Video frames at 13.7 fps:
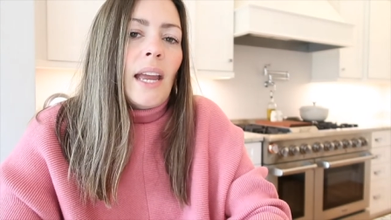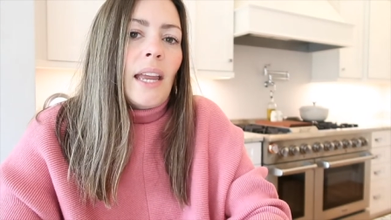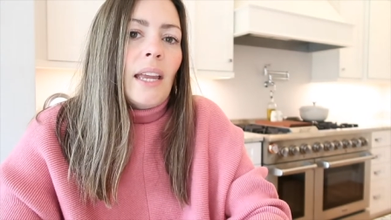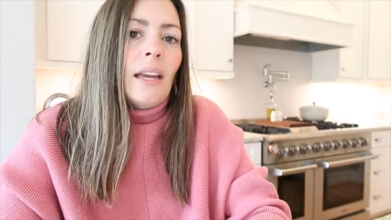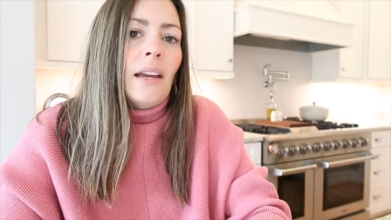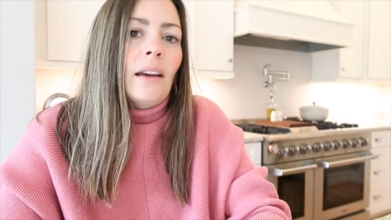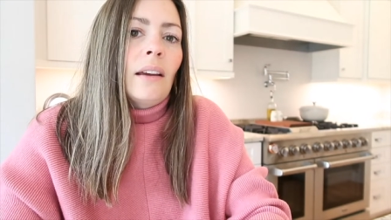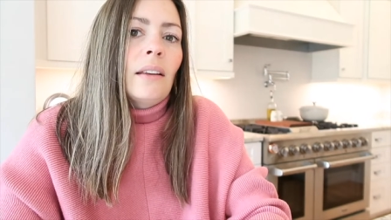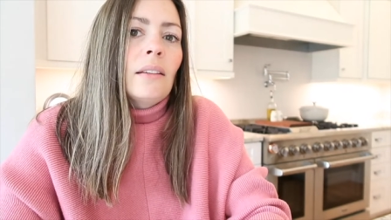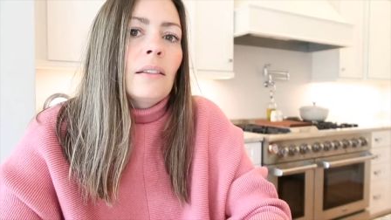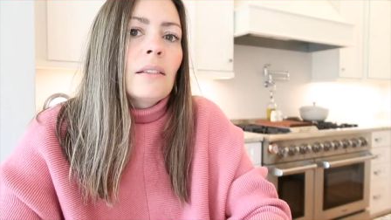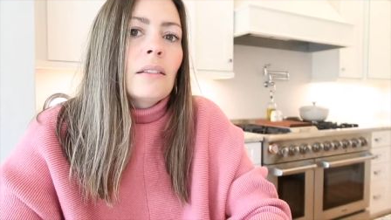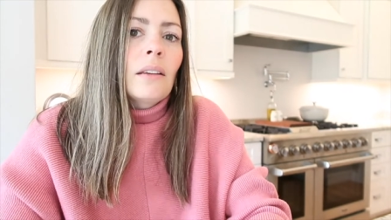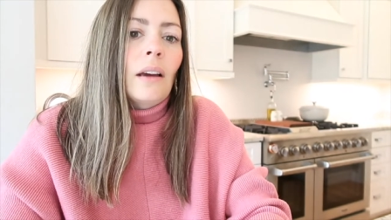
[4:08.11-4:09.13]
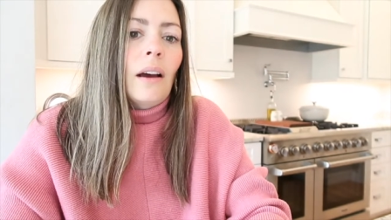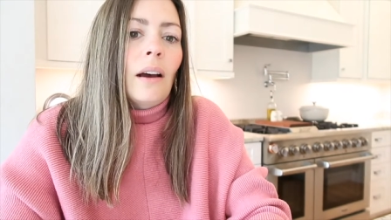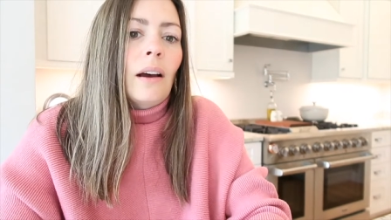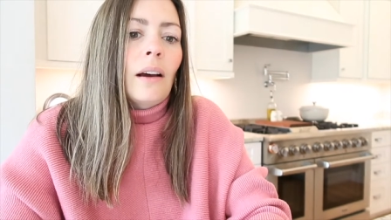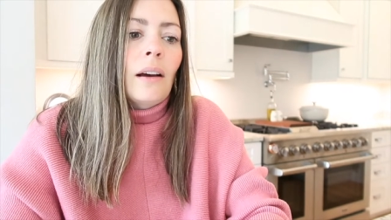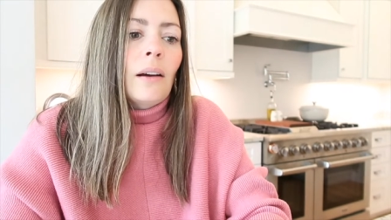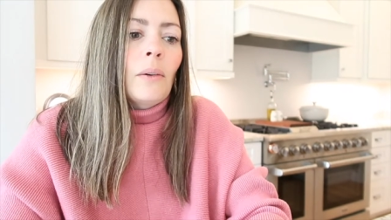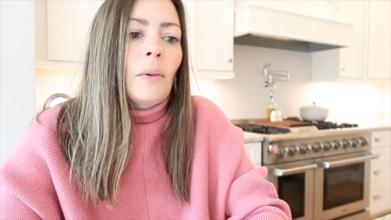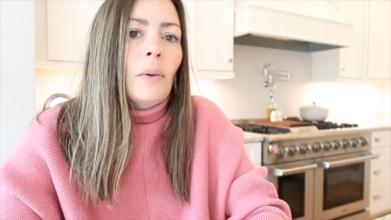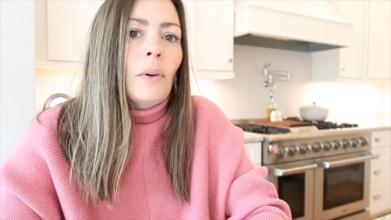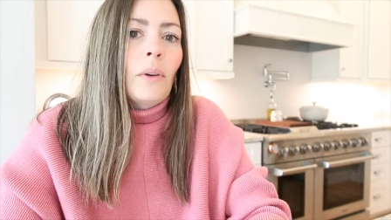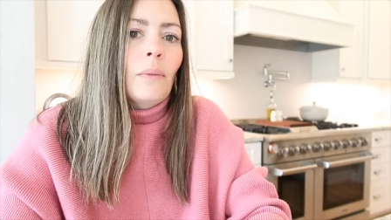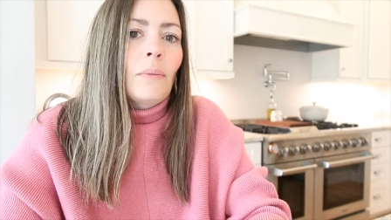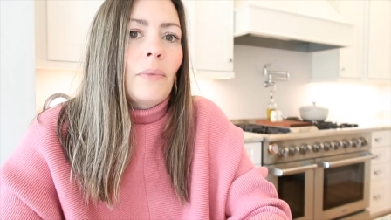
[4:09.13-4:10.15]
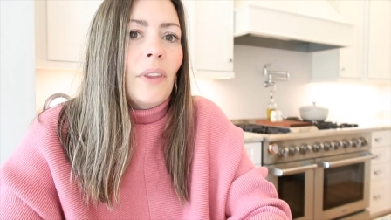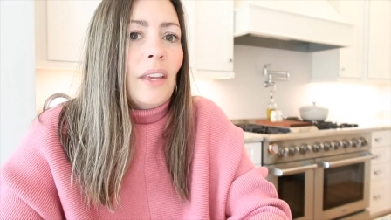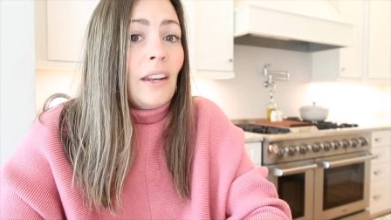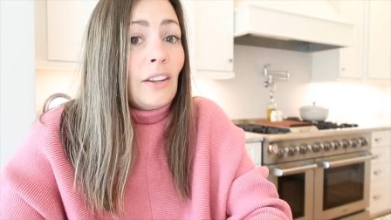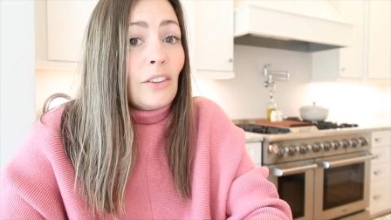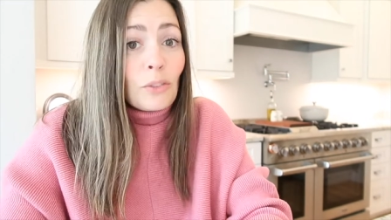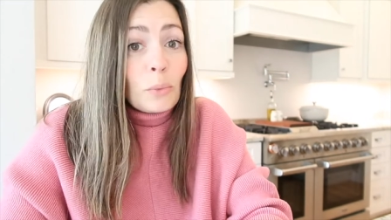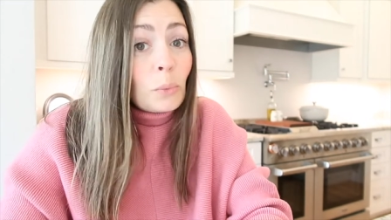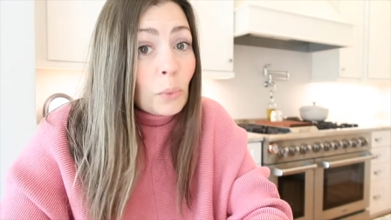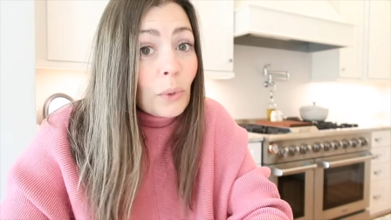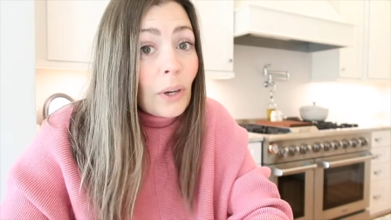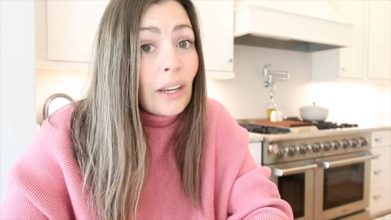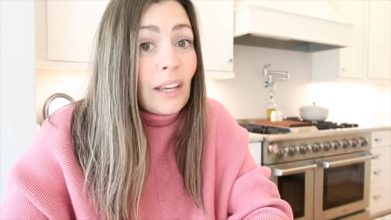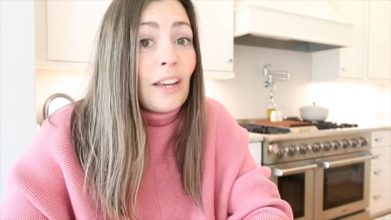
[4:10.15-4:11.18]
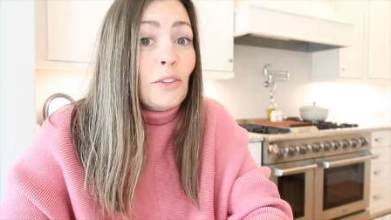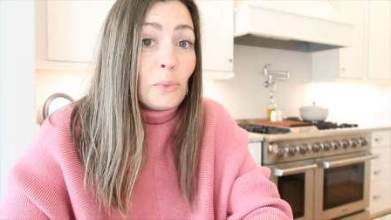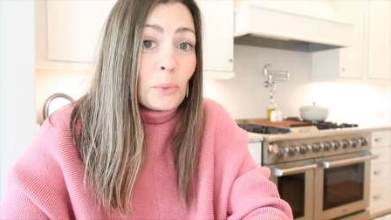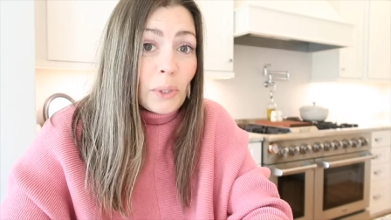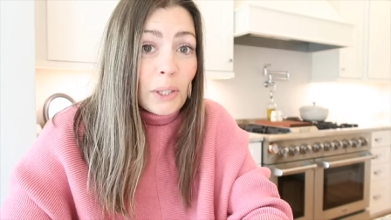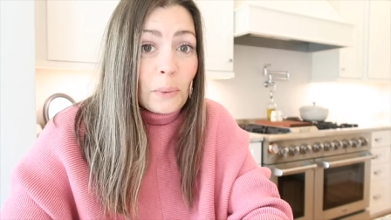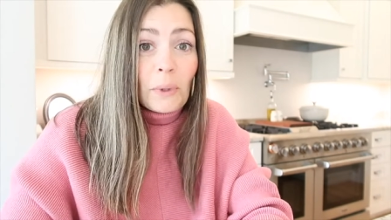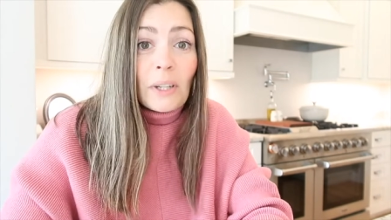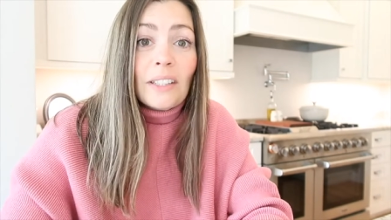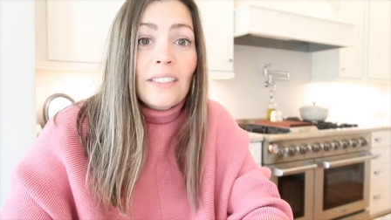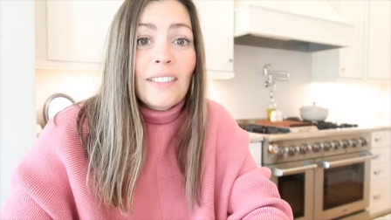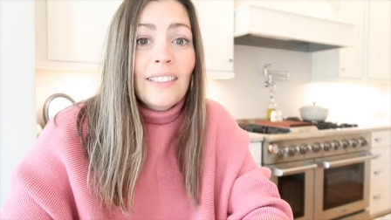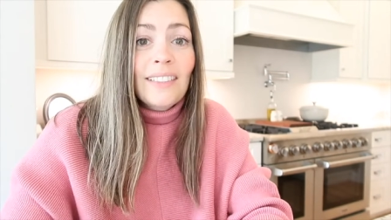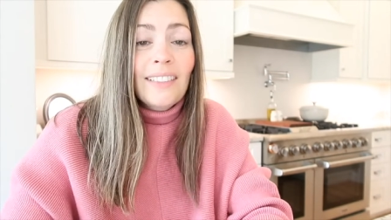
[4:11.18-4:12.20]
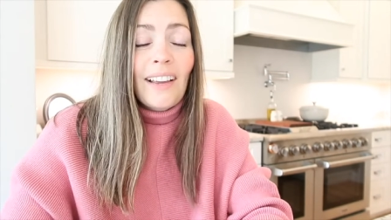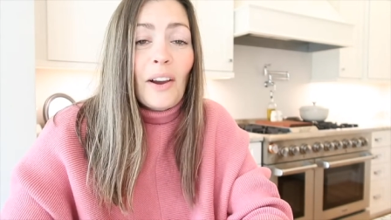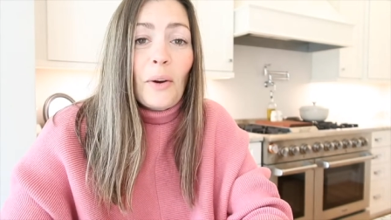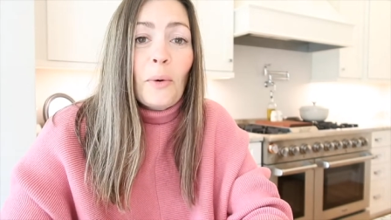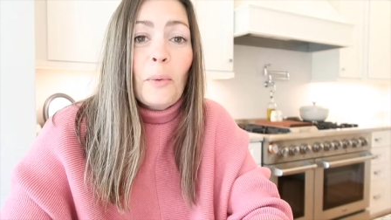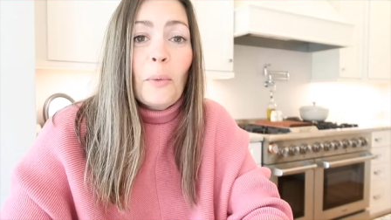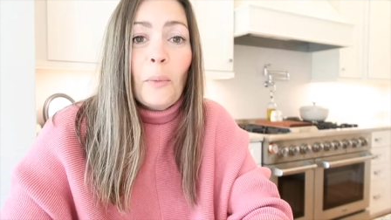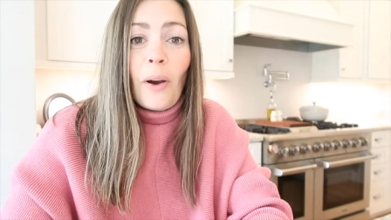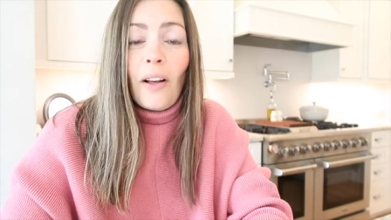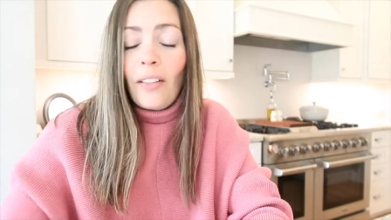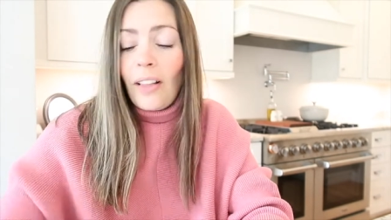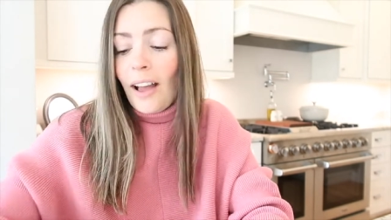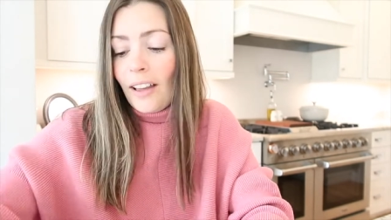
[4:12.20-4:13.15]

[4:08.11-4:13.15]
and it has really worked out well.